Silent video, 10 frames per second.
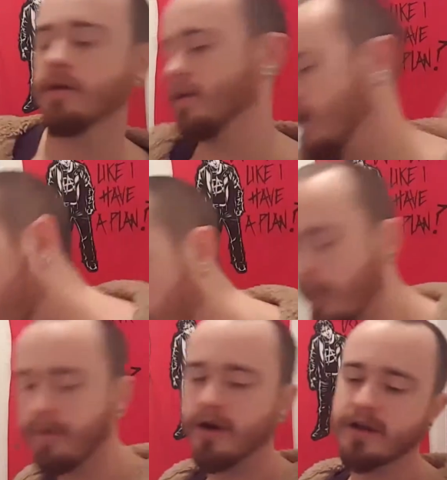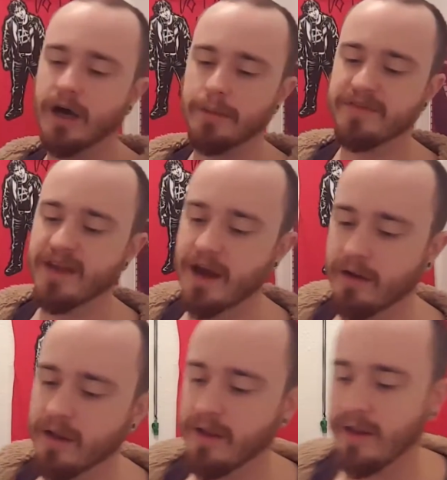and Goldberg comes
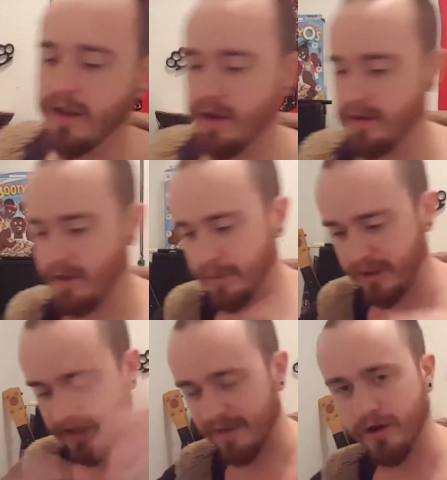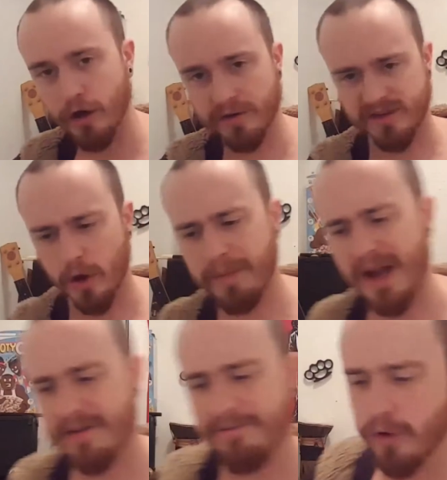out, and him and Kevin Owens go
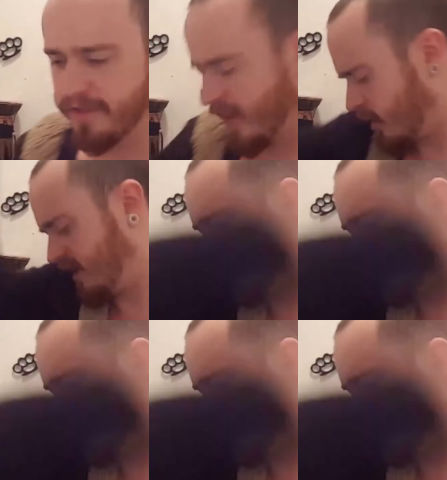back and forth. They're